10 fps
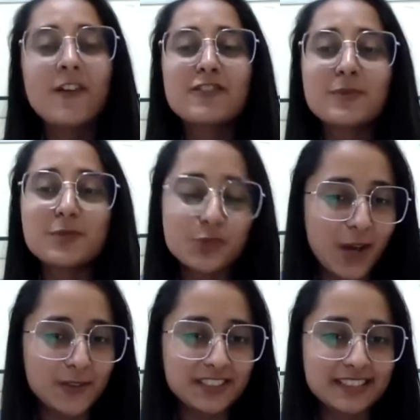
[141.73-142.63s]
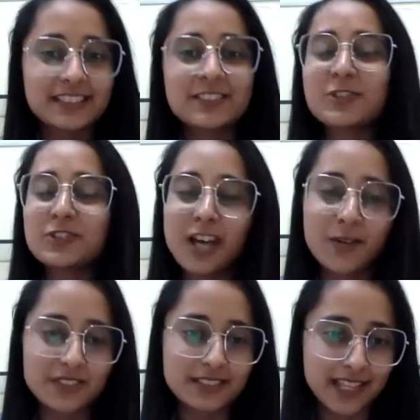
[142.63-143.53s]
from 2006 to
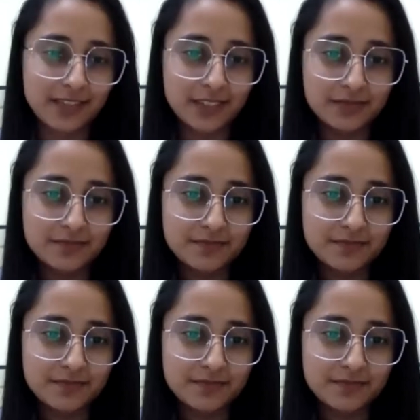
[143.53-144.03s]
2007.